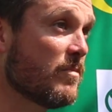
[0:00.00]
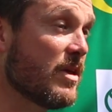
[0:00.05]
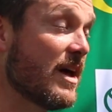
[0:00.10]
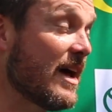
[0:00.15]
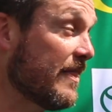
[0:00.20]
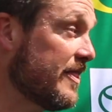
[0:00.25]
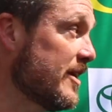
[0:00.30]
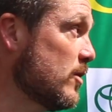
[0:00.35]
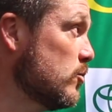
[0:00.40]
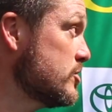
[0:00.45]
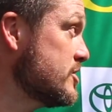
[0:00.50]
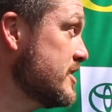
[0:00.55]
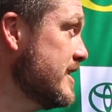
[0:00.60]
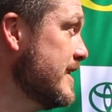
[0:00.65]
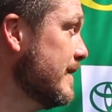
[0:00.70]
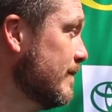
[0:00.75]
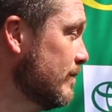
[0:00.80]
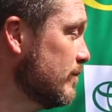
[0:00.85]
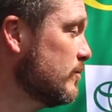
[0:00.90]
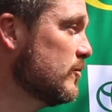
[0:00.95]
Yeah, I think we'll
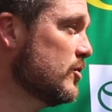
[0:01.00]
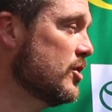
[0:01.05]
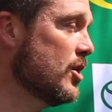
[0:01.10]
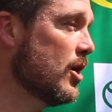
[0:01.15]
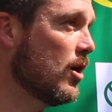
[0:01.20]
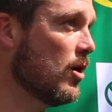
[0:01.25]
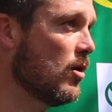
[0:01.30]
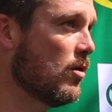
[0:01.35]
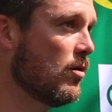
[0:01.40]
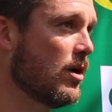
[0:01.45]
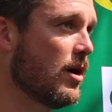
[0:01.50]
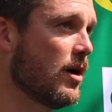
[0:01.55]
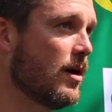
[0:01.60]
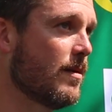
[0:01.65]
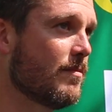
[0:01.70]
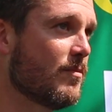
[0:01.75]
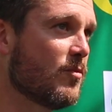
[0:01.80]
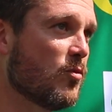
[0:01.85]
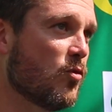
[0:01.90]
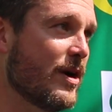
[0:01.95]
see. You know,
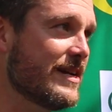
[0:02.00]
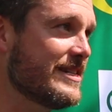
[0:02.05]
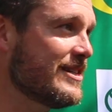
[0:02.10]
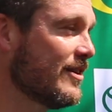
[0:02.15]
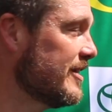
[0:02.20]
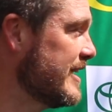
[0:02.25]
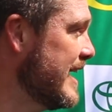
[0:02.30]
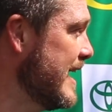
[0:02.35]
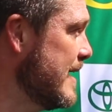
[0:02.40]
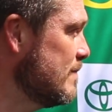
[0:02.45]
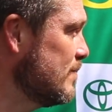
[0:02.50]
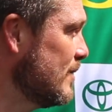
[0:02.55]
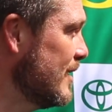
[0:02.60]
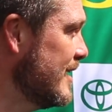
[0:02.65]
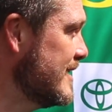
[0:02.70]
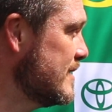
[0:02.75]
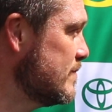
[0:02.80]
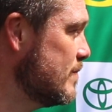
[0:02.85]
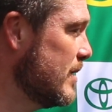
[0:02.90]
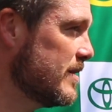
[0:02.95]
um, wait till the game
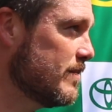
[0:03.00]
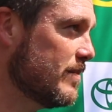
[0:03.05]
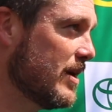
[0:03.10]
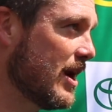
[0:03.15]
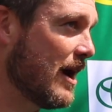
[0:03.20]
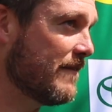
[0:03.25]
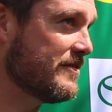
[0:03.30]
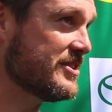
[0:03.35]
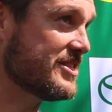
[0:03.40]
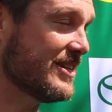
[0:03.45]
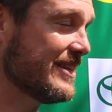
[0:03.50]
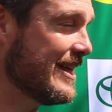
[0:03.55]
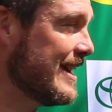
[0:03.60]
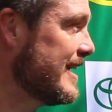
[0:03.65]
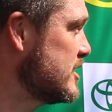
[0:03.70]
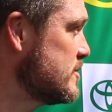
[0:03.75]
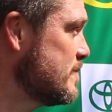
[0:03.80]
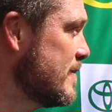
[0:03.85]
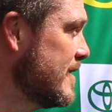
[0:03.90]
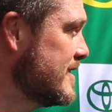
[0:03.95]
play, but but obviously that
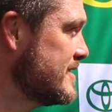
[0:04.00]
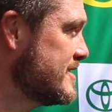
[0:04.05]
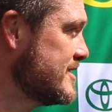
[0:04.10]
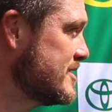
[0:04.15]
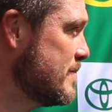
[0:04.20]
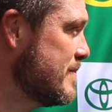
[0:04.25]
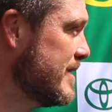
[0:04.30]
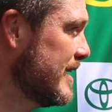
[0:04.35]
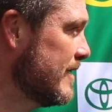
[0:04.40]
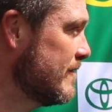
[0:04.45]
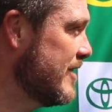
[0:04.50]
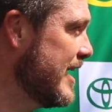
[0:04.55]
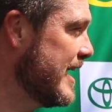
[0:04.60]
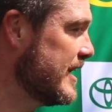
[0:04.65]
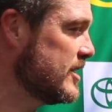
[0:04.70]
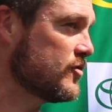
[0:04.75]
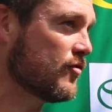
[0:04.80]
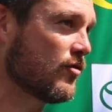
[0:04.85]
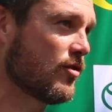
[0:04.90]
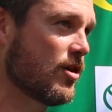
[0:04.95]
experience is a big
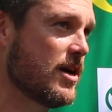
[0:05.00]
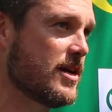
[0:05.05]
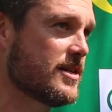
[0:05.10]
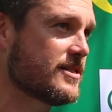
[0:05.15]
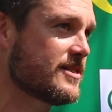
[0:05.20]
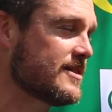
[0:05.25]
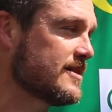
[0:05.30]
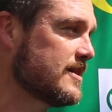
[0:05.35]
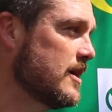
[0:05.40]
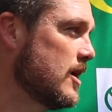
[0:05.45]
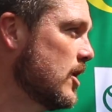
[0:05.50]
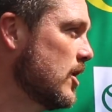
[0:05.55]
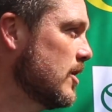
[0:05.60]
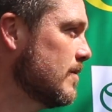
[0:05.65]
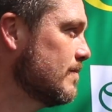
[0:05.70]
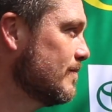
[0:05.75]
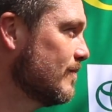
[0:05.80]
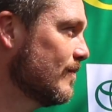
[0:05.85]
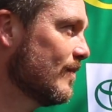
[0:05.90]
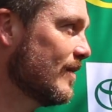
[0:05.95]
advantage for us. Um,
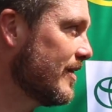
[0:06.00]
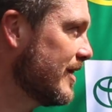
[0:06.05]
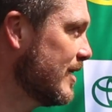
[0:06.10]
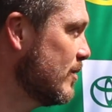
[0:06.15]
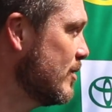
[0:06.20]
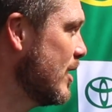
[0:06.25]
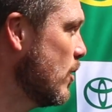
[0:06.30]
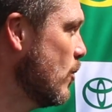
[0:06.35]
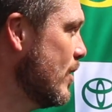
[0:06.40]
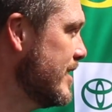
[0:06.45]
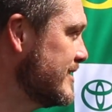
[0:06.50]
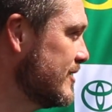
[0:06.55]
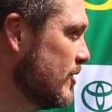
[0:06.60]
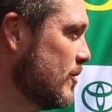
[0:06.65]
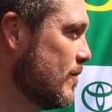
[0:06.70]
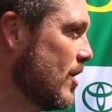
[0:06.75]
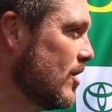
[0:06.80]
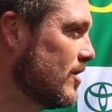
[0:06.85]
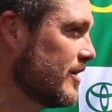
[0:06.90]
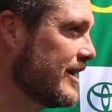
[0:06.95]
I think we gotta wait till
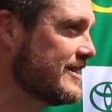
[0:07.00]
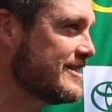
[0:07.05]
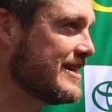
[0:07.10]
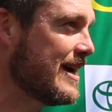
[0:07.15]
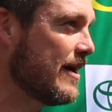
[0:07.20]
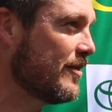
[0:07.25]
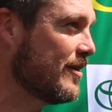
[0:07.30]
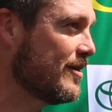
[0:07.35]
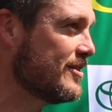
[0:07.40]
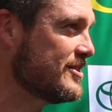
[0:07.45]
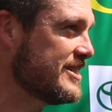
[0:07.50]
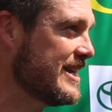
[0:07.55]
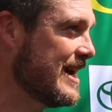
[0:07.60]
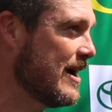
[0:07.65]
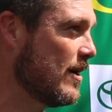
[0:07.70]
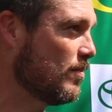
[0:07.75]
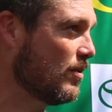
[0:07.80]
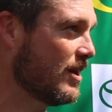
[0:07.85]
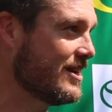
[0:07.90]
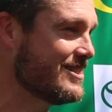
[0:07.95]
the ball gets out there to see
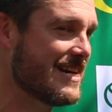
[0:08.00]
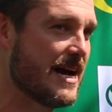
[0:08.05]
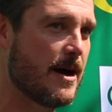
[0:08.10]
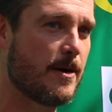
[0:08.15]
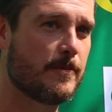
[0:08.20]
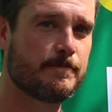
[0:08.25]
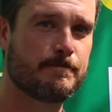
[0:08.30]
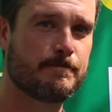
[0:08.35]
how it plays out.